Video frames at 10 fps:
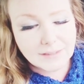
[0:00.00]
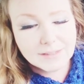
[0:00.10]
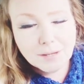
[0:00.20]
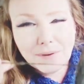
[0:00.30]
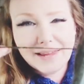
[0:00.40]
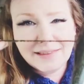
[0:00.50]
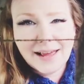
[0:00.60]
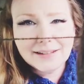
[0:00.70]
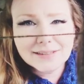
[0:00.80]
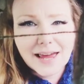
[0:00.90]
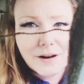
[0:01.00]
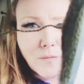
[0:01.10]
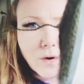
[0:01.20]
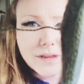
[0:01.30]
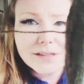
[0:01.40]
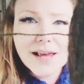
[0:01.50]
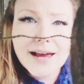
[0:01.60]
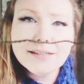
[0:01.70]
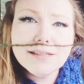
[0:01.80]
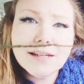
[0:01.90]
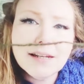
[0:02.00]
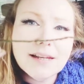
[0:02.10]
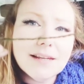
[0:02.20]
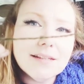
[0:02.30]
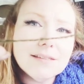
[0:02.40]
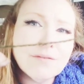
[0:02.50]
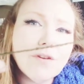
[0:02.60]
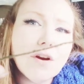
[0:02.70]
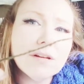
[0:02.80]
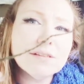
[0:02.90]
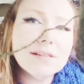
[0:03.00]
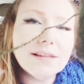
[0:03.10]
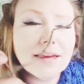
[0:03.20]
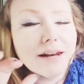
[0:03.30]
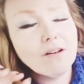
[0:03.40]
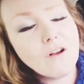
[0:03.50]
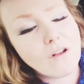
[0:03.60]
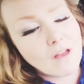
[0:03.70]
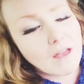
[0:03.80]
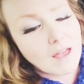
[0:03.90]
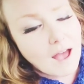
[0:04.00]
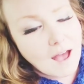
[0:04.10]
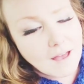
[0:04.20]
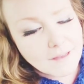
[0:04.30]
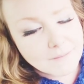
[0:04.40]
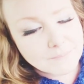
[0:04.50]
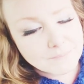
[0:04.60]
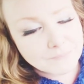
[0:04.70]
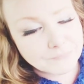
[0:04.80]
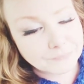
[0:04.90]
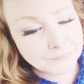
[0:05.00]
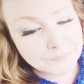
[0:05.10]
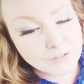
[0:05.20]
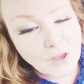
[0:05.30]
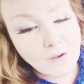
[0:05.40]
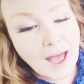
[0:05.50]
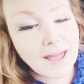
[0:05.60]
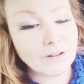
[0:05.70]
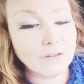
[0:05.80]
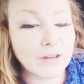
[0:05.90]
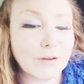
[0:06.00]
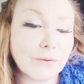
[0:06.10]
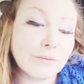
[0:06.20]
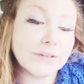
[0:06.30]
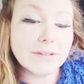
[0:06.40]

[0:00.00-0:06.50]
To me, that's kind of more the size that it is, if y'all can see that at all. Um, so I don't know.